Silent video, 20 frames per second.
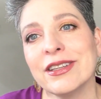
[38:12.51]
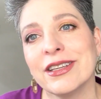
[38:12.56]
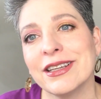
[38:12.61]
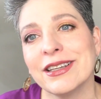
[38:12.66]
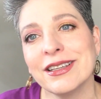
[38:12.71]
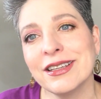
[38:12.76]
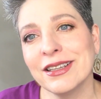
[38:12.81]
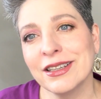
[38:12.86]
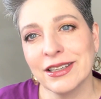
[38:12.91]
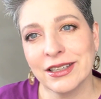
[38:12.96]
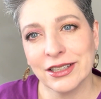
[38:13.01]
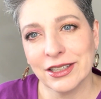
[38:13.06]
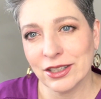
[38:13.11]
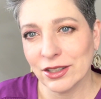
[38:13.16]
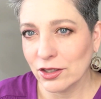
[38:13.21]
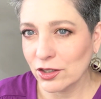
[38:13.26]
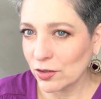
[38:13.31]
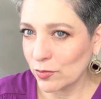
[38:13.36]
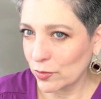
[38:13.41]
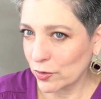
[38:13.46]
that
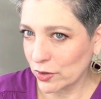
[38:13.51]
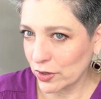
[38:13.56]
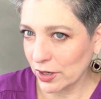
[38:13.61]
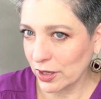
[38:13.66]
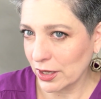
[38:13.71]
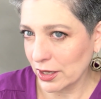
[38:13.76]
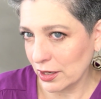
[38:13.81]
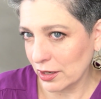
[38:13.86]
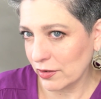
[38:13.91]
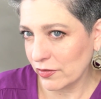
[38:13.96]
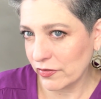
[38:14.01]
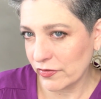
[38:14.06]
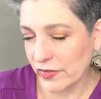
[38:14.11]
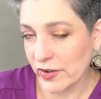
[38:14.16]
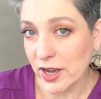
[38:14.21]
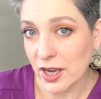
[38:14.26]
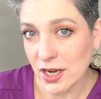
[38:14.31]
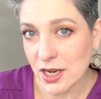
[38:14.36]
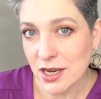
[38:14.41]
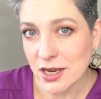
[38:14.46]
look more like
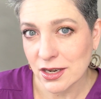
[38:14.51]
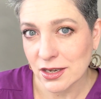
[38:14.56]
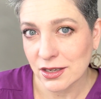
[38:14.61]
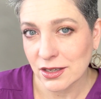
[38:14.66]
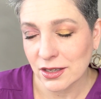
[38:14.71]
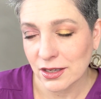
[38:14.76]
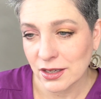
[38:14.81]
fun.